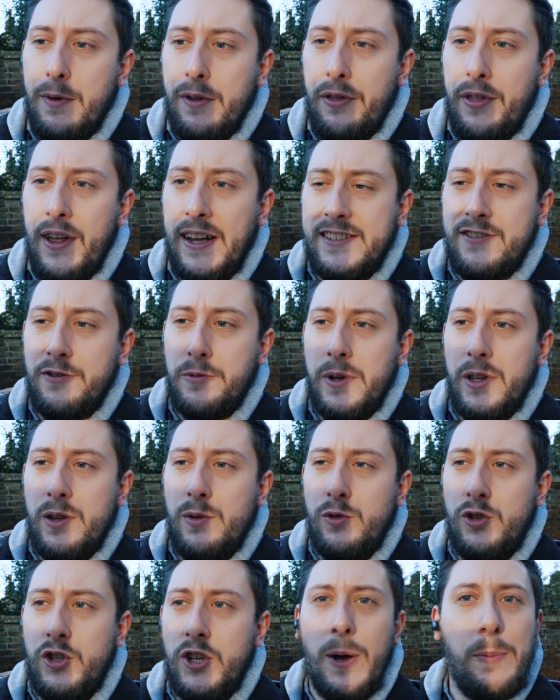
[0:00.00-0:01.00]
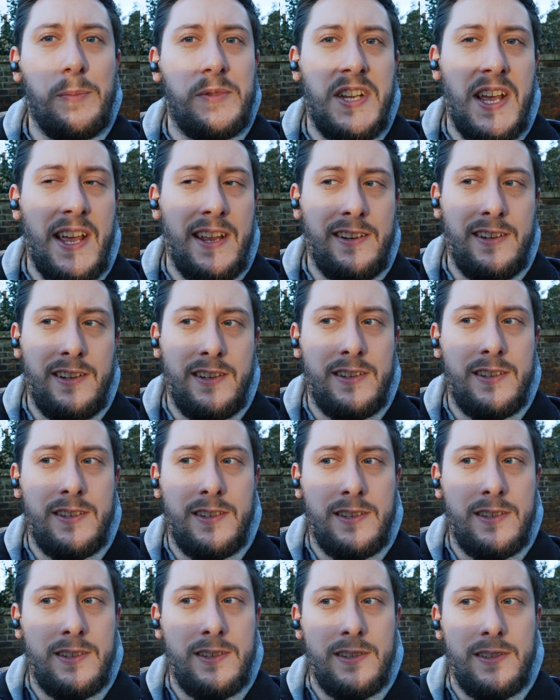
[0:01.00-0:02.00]
on, thanks everybody who jumped in.
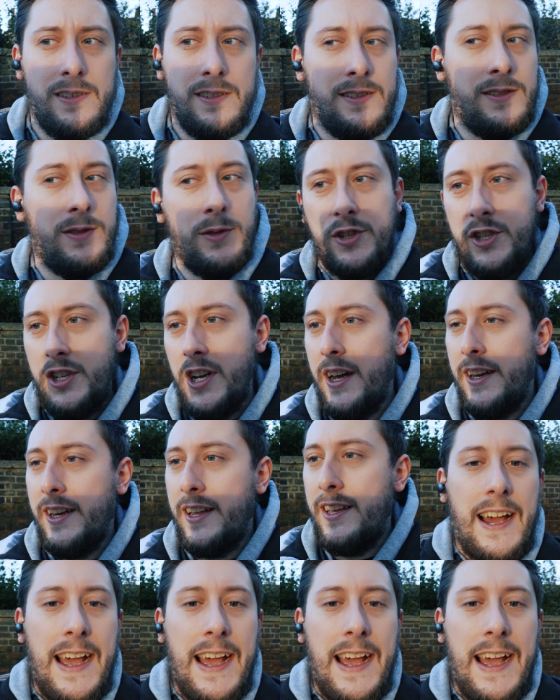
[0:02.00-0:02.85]
Not shiny.